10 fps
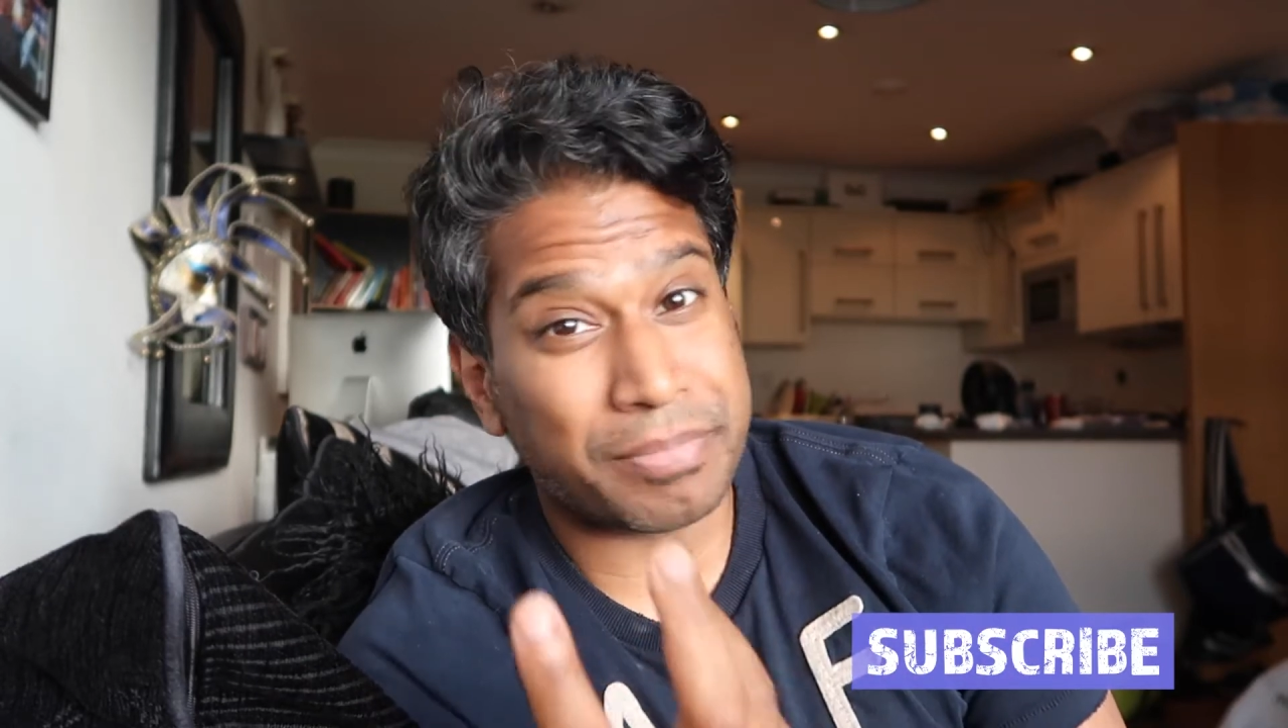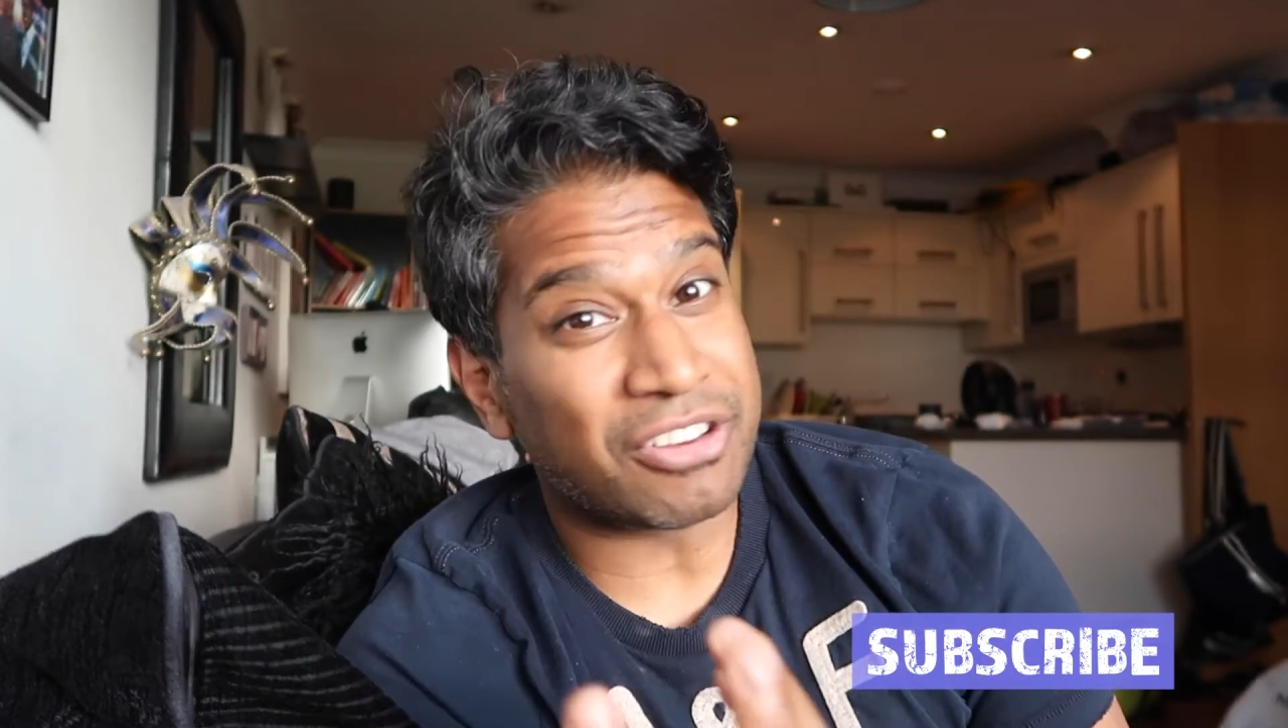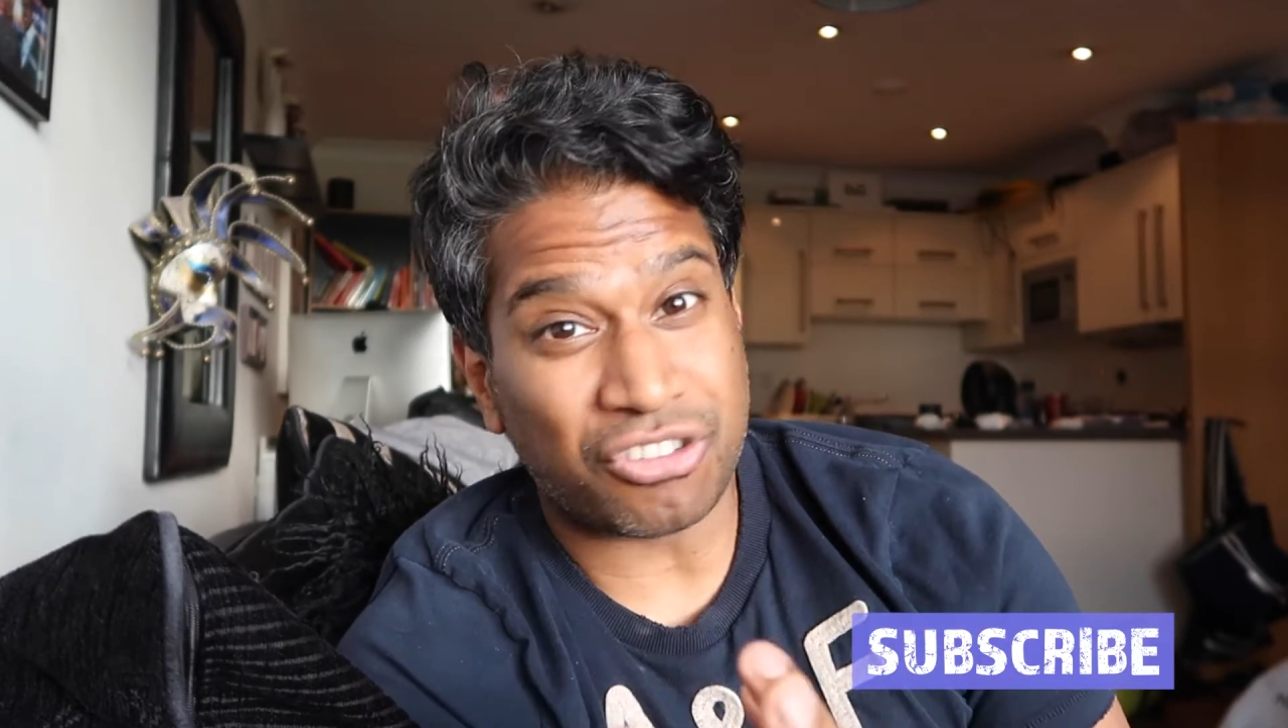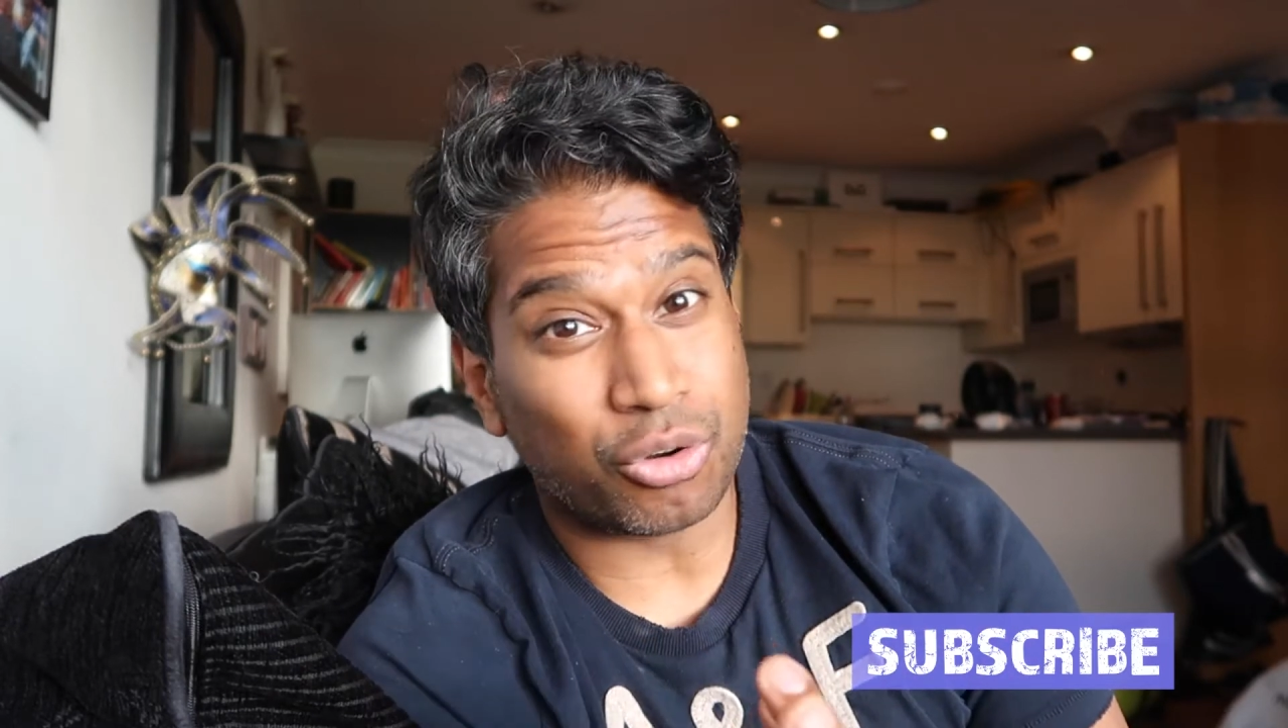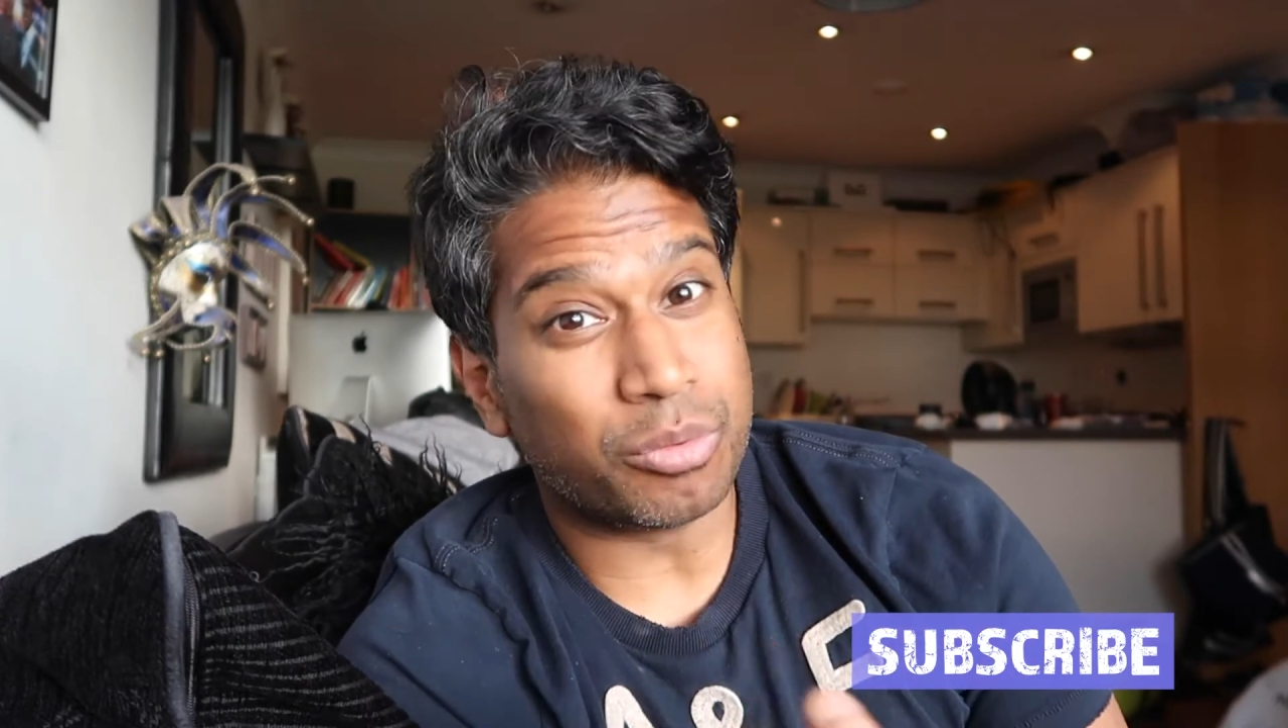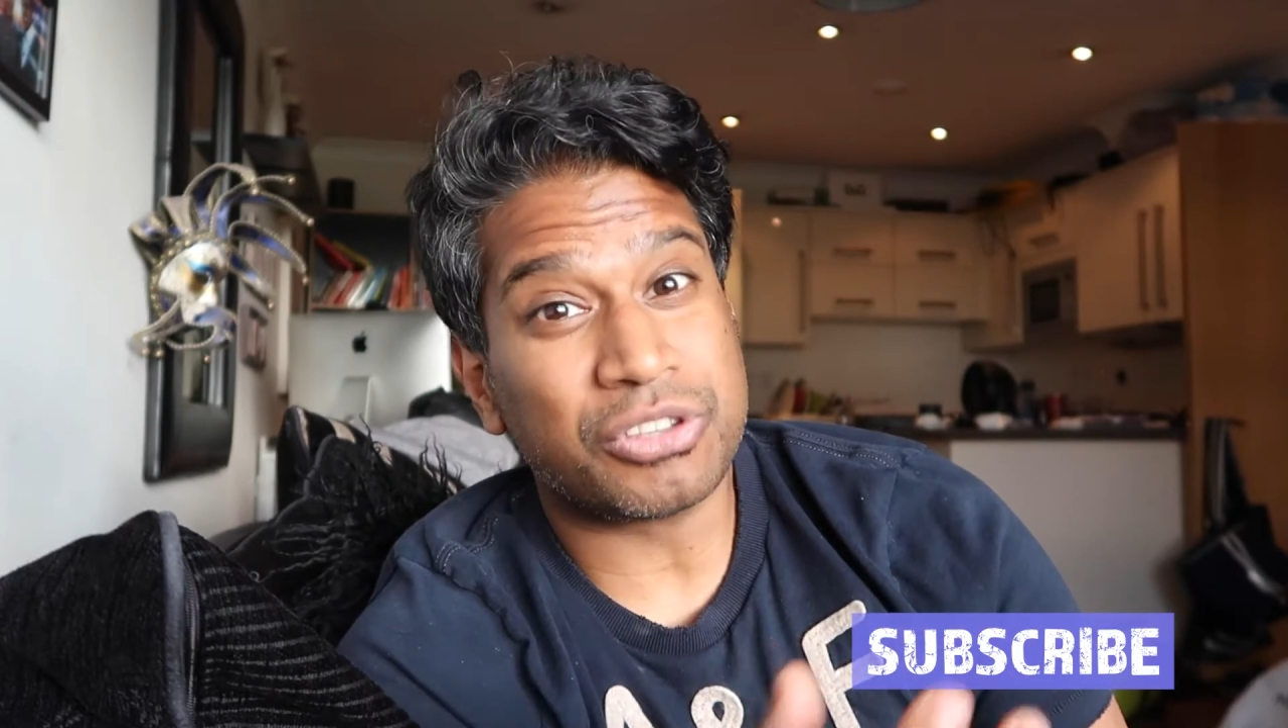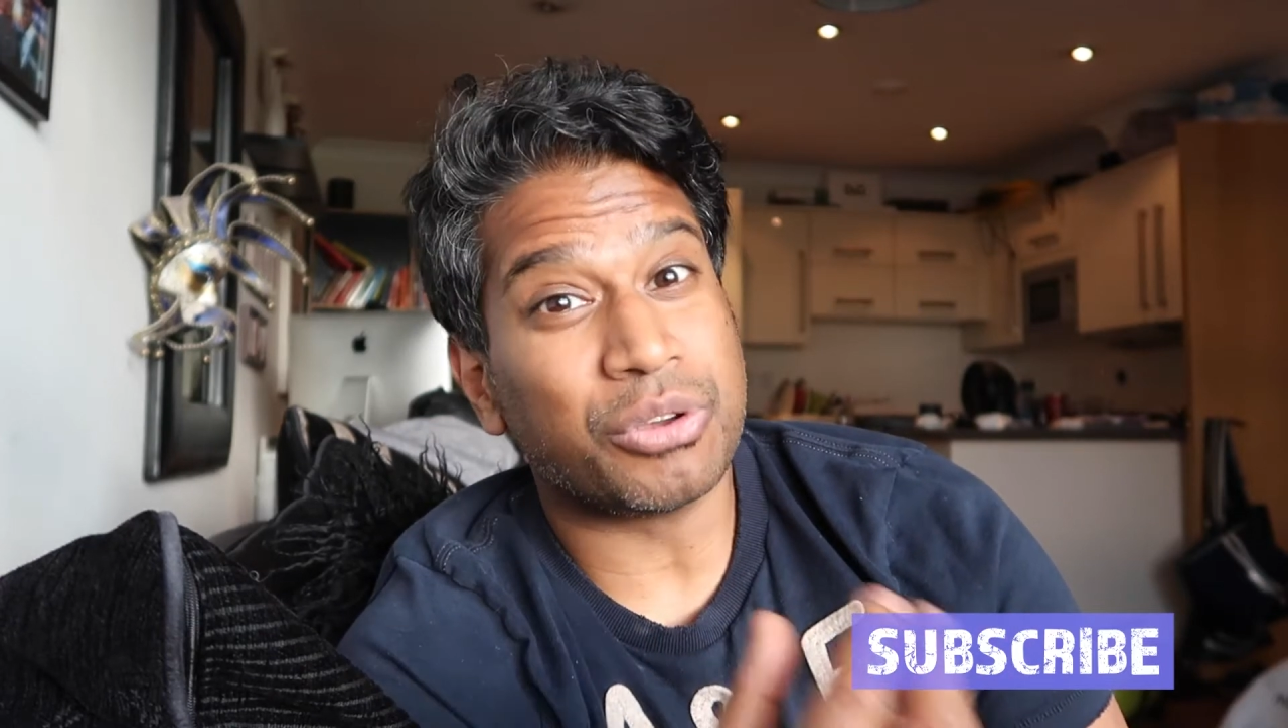major tournament